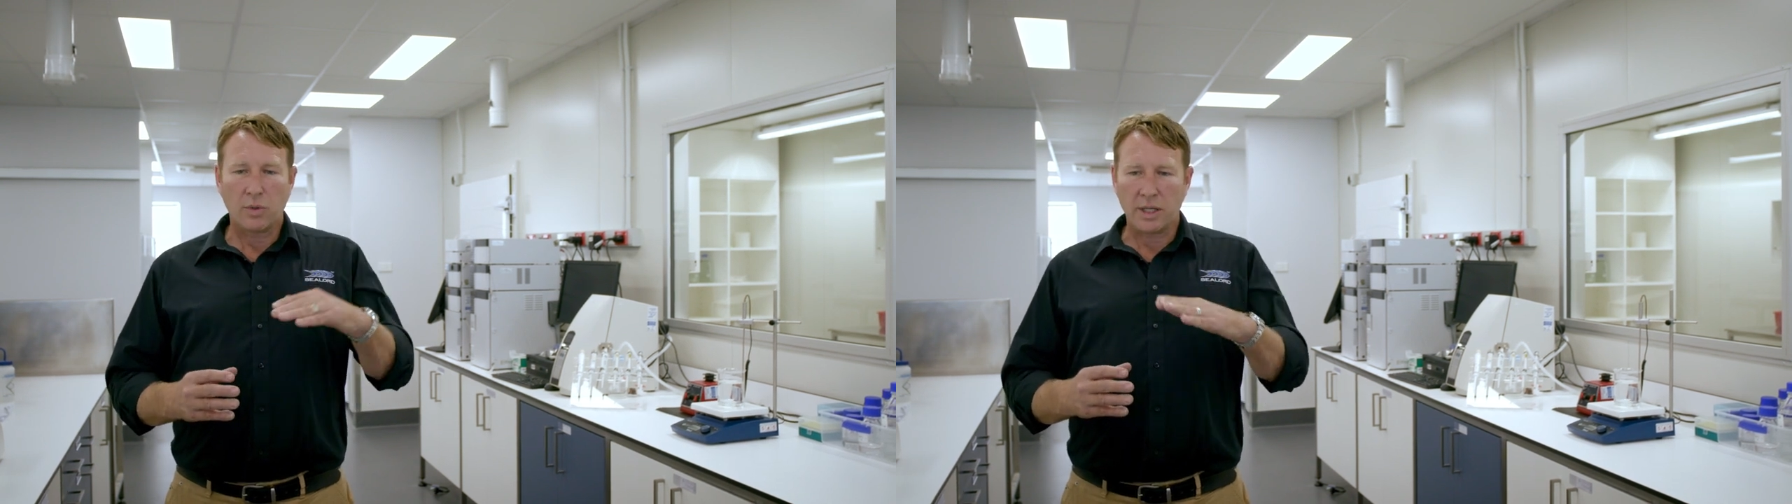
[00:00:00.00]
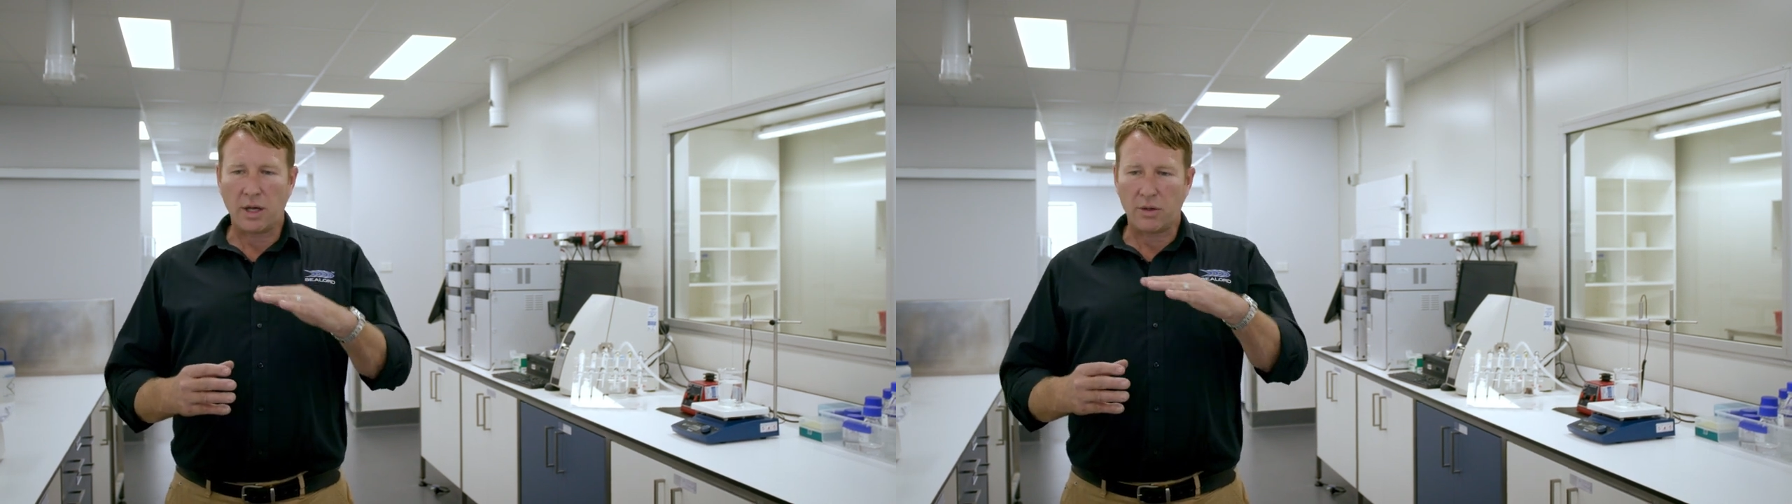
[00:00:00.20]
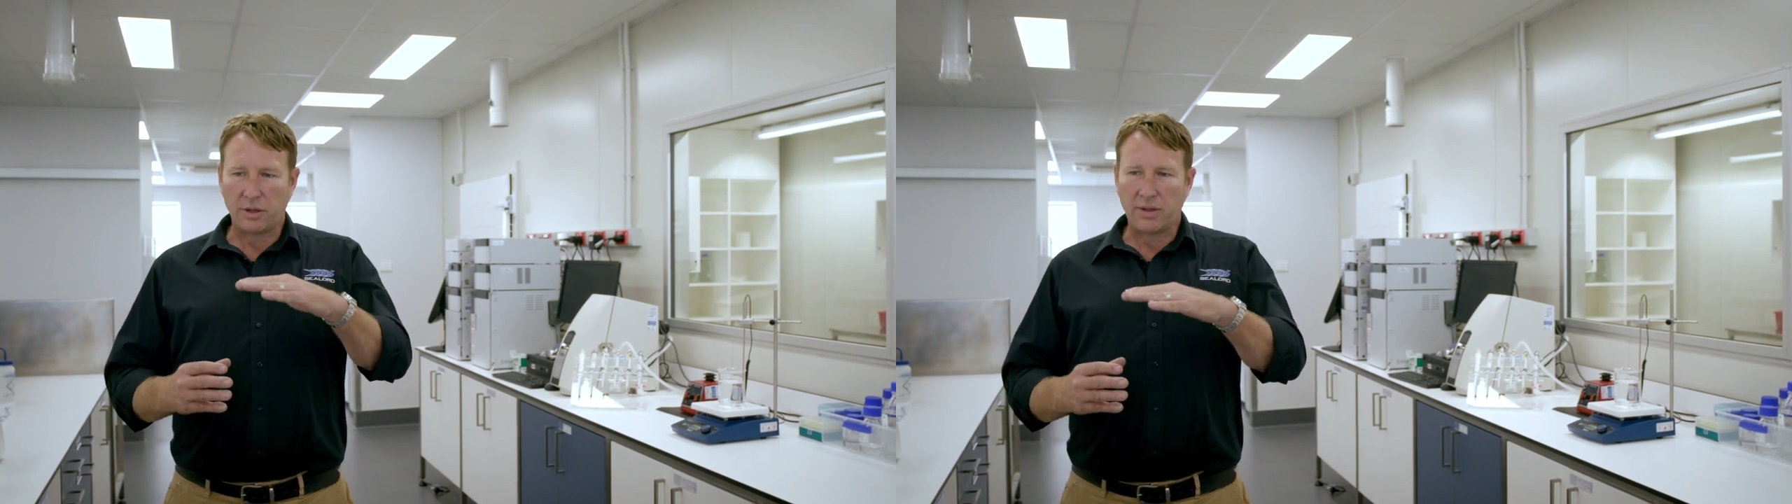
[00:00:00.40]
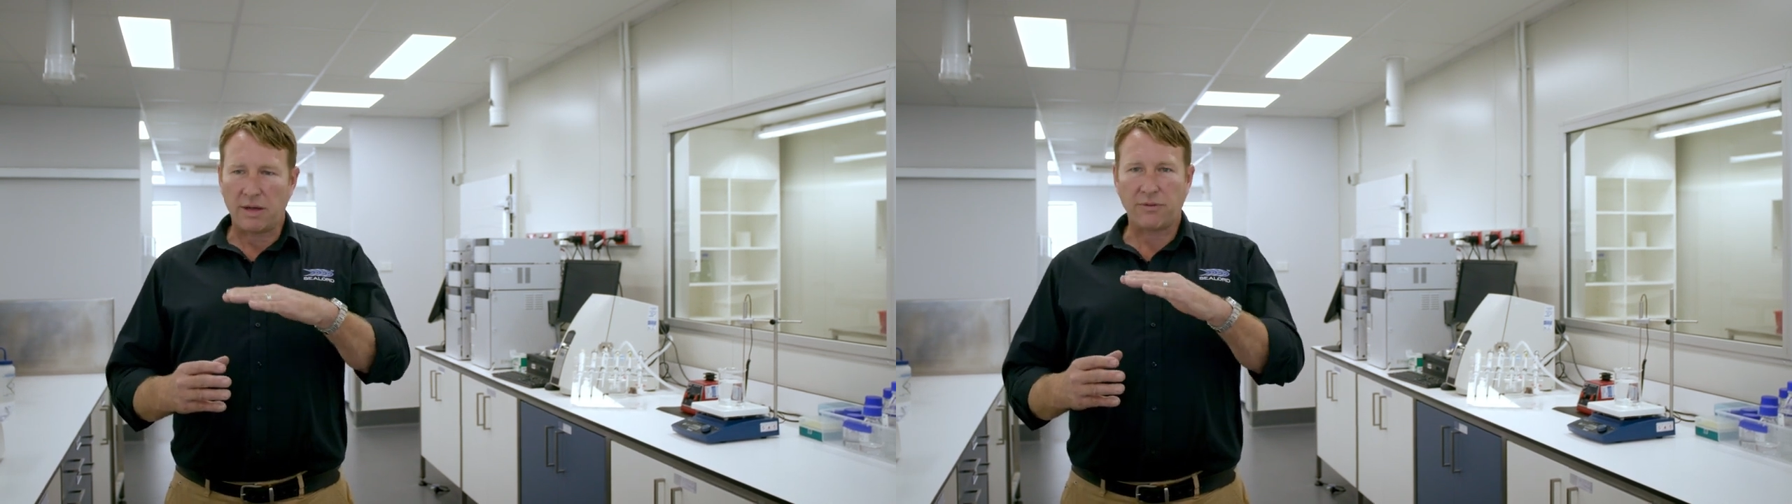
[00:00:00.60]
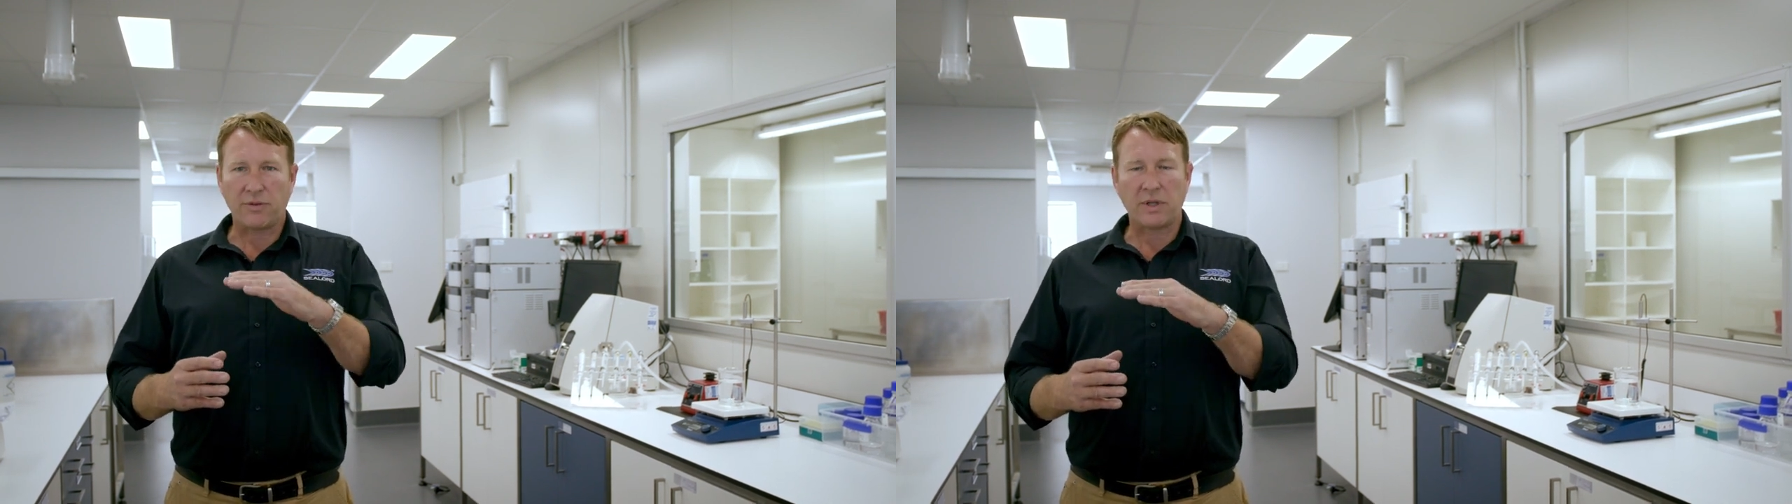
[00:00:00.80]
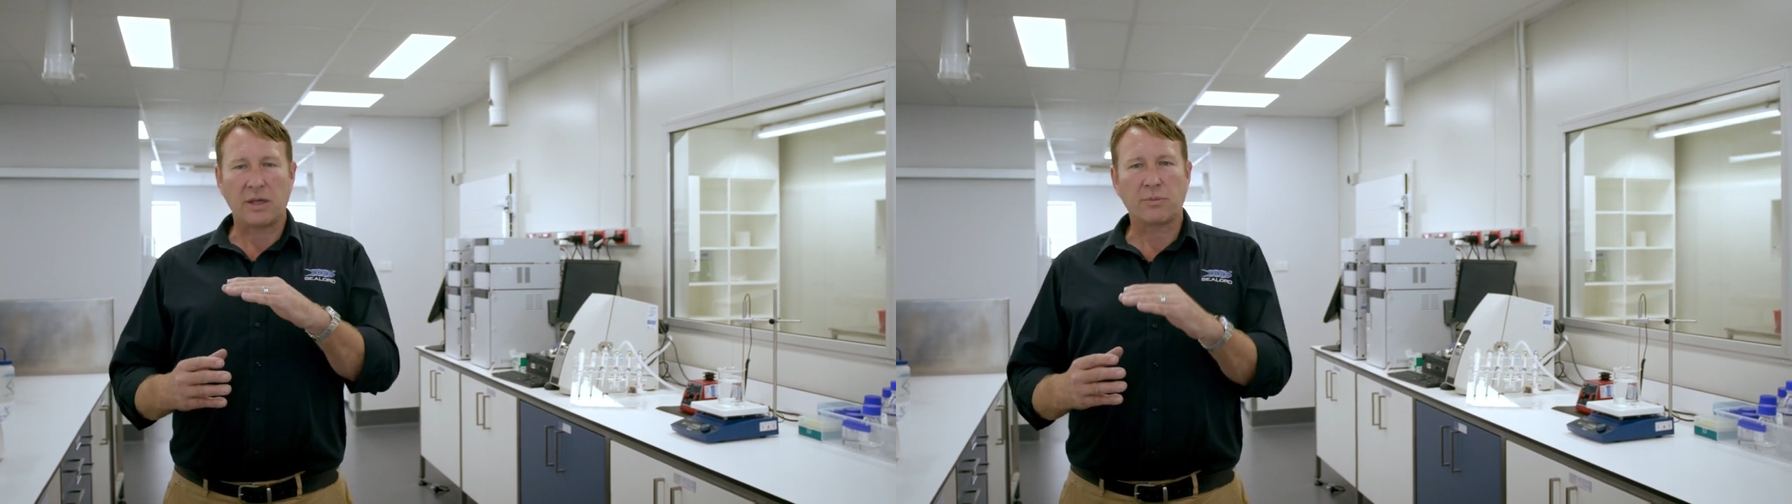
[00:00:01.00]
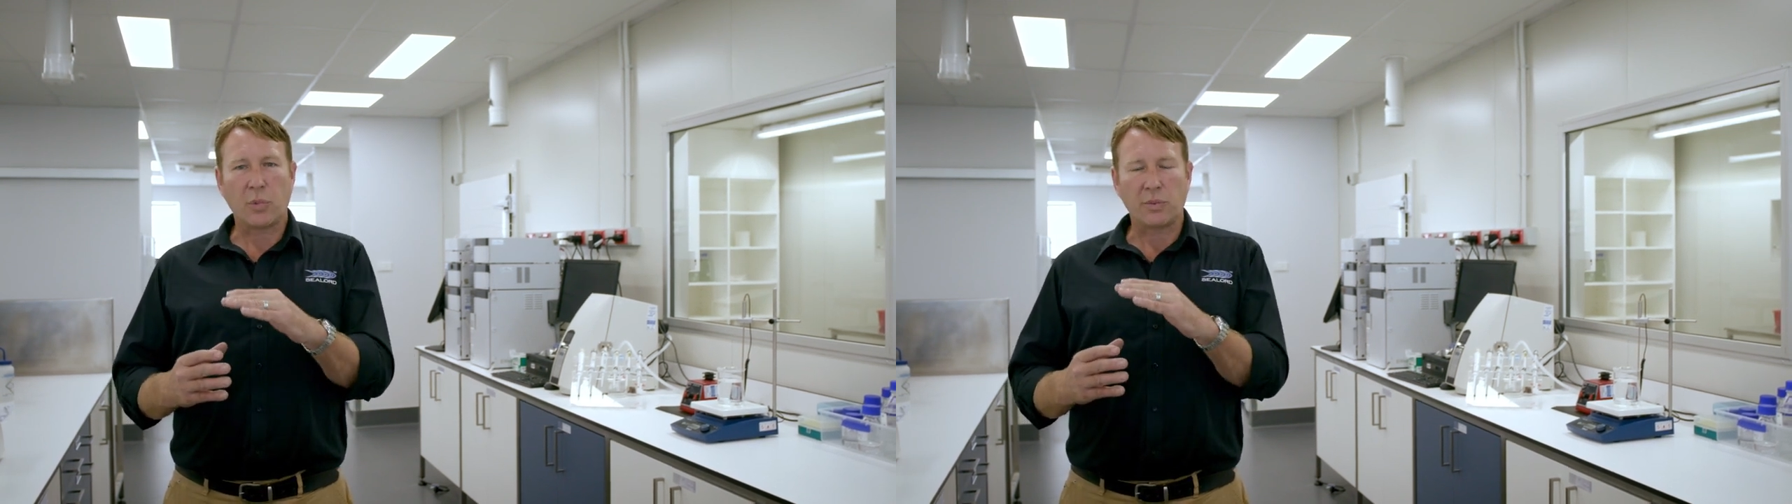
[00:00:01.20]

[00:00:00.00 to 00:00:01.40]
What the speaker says: we know that that